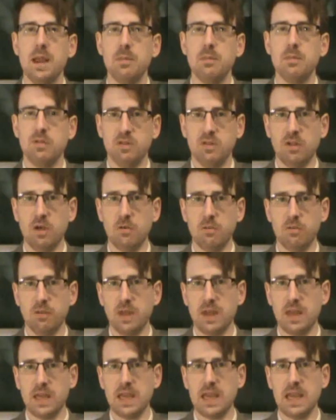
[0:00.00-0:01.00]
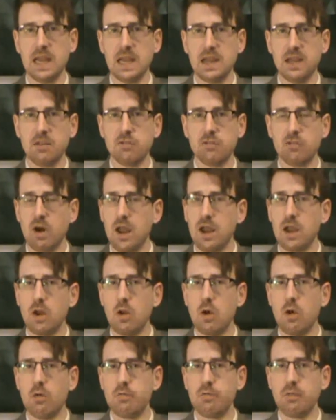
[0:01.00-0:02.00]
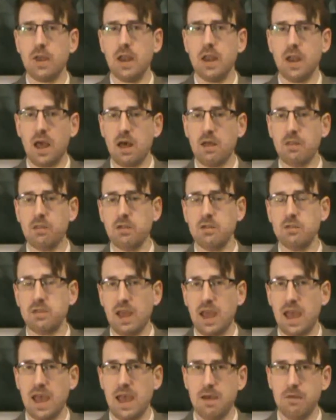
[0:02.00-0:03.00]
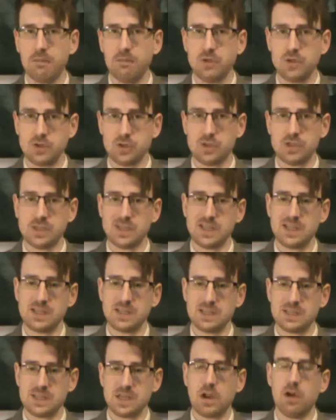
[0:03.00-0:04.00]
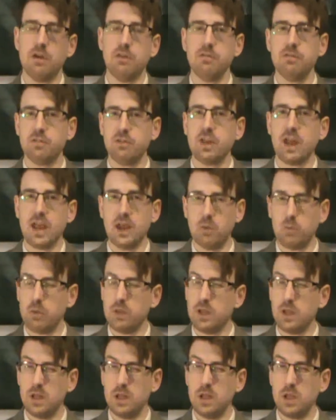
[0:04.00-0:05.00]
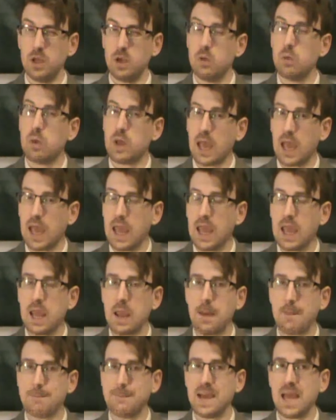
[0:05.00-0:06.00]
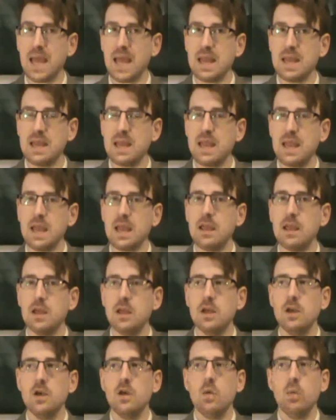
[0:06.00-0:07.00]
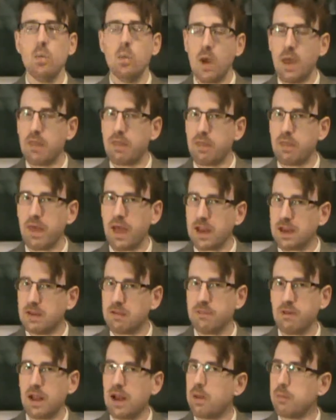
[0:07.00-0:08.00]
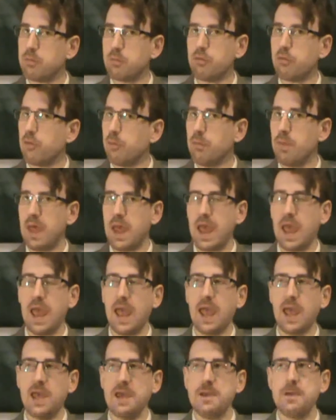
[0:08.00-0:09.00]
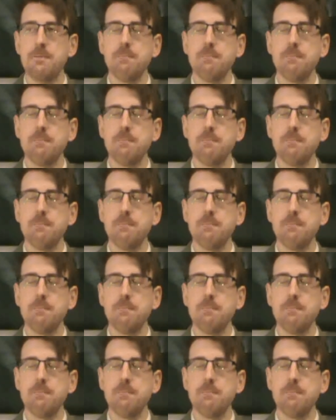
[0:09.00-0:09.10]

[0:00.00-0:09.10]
himself and Ilya Dragunov and others have just kind of stayed within the UK banding. Whether that develops from there,